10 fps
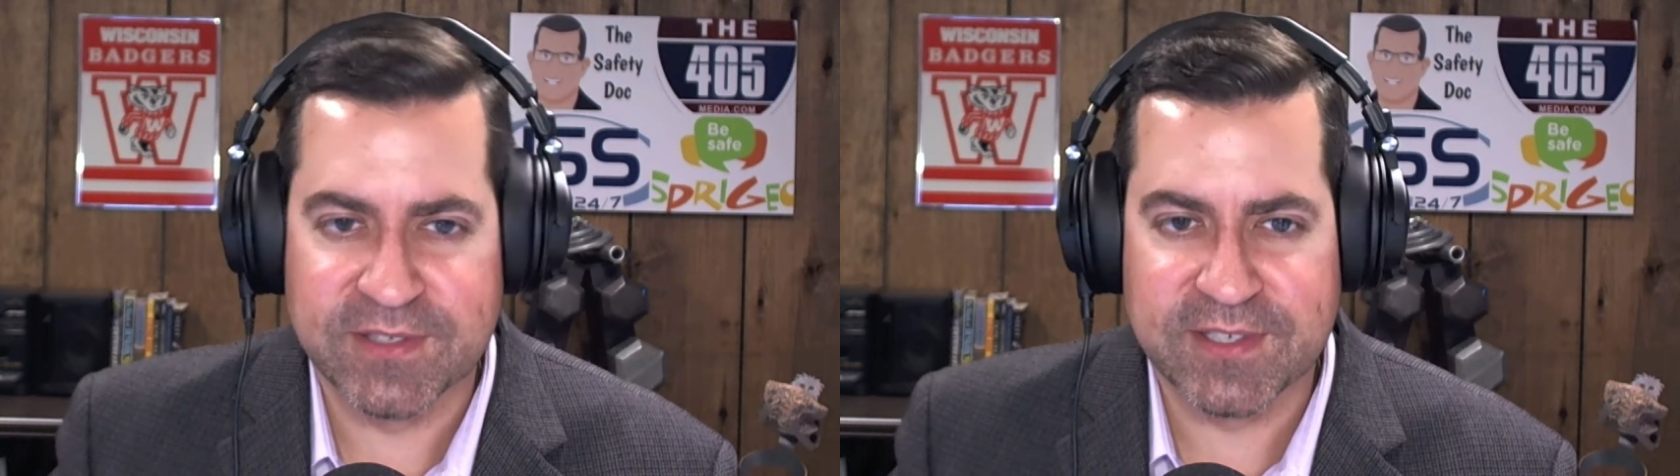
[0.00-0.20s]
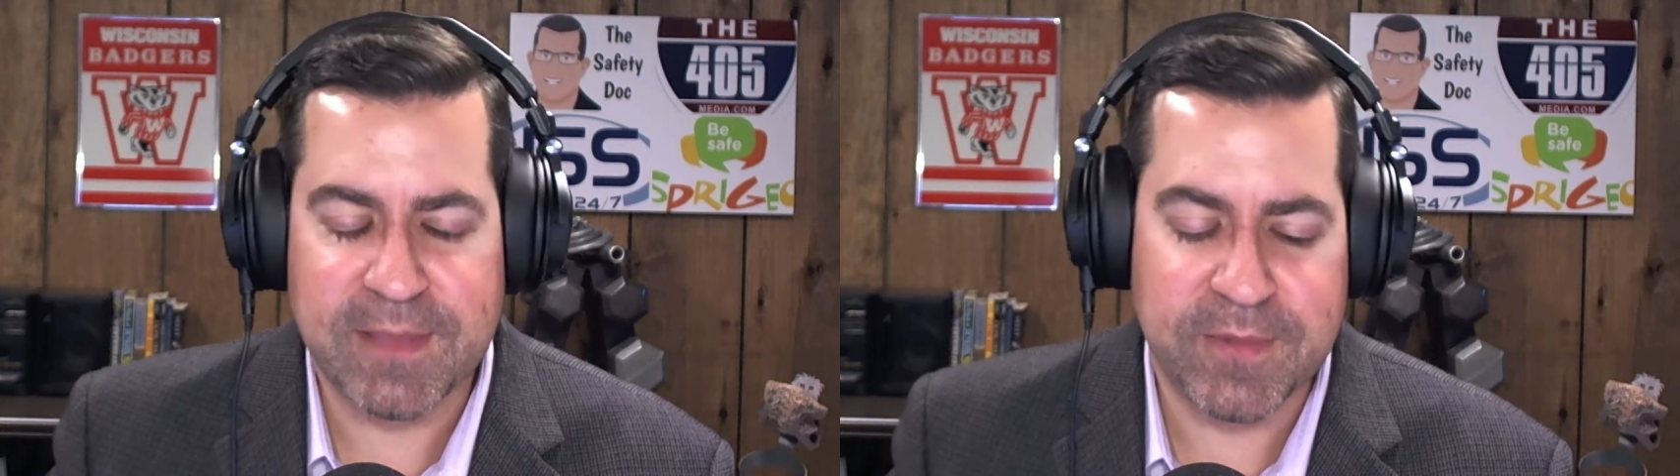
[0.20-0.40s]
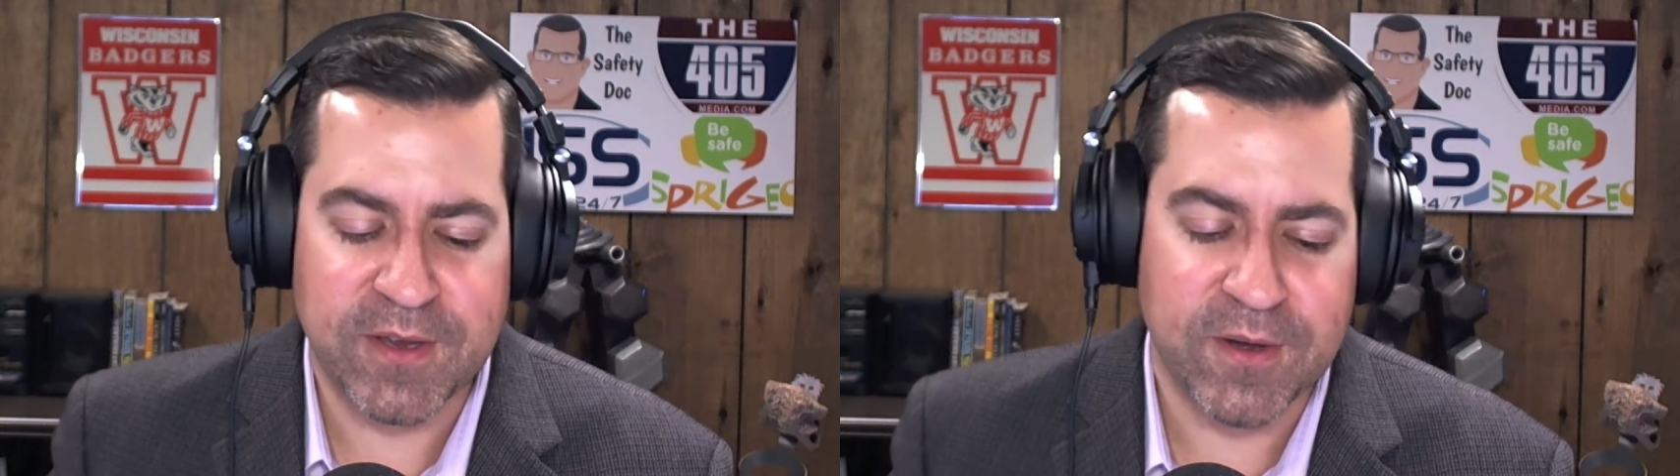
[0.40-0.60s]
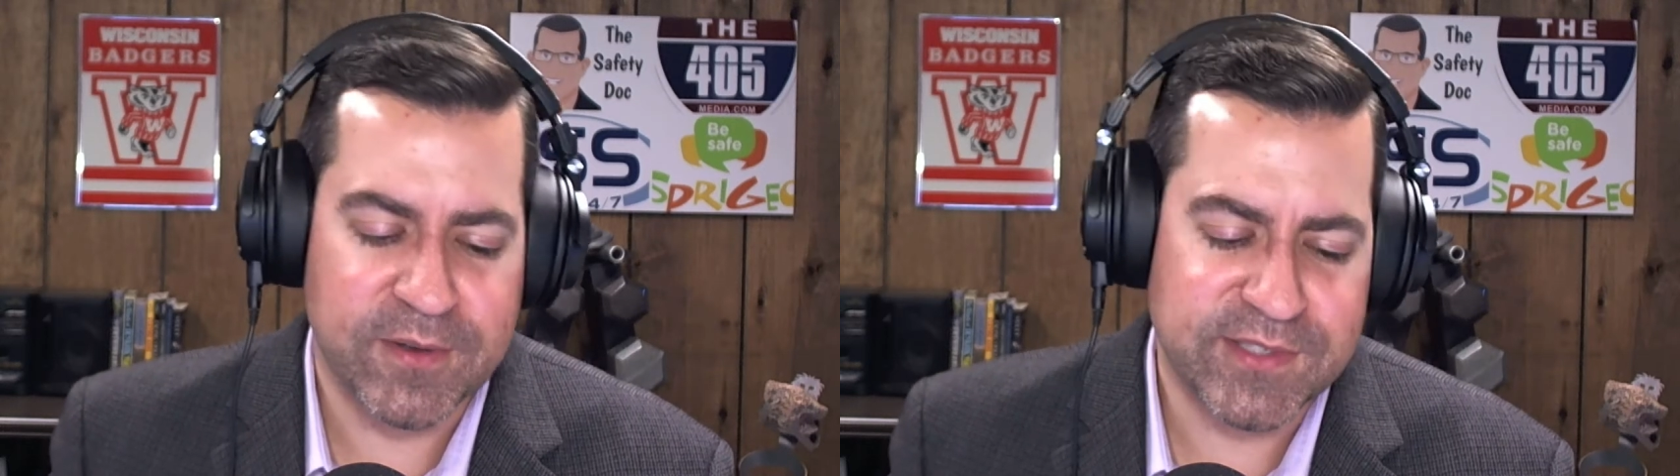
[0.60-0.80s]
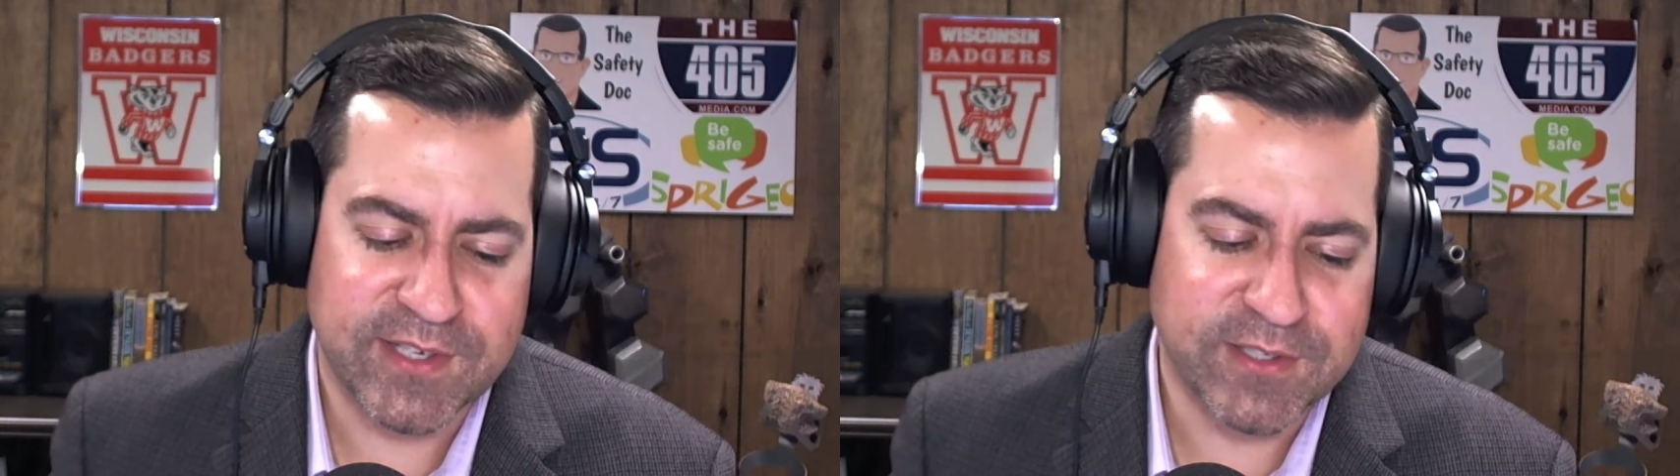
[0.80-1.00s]
just keeping your
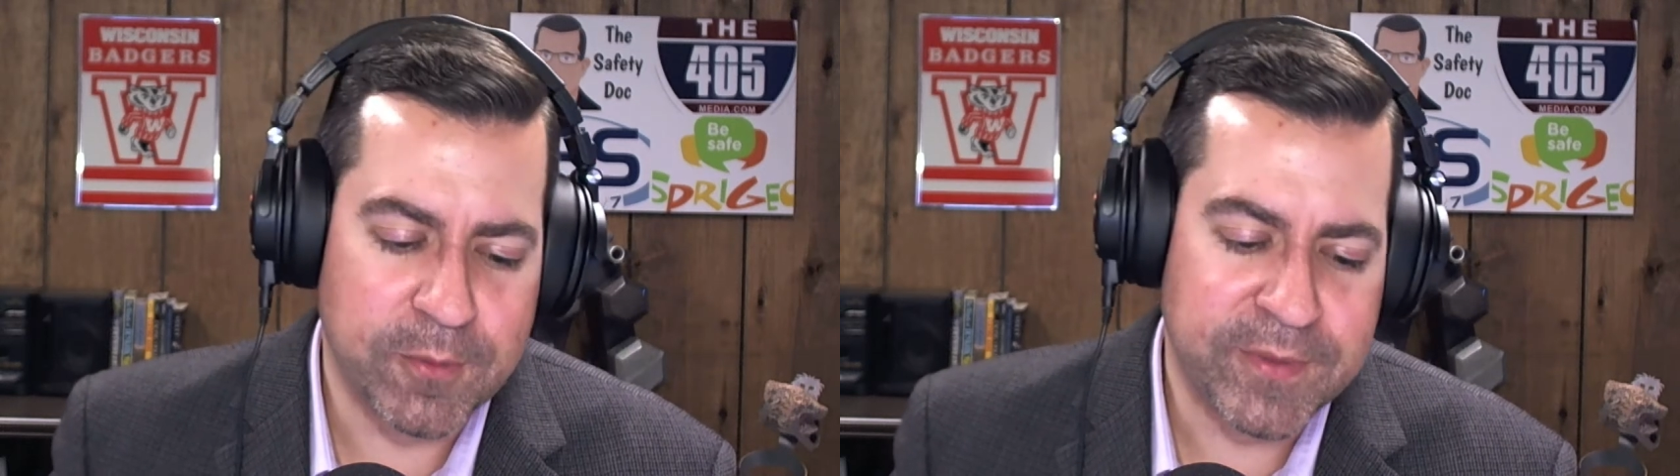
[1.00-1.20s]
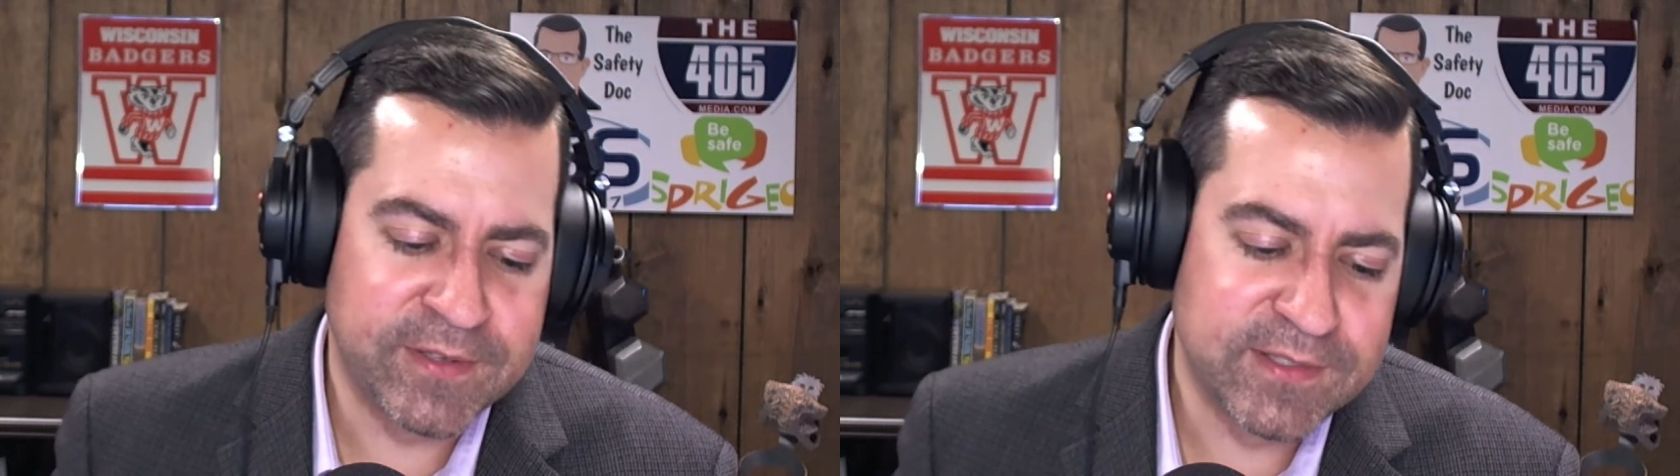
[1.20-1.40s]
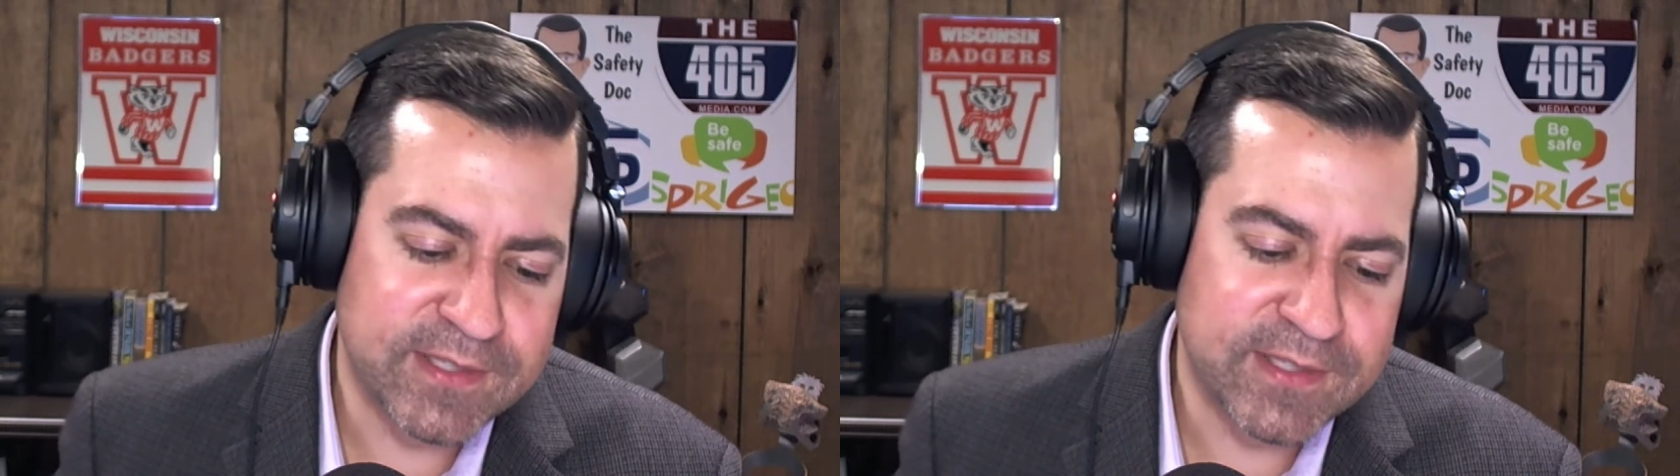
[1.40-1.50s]
heuristics open.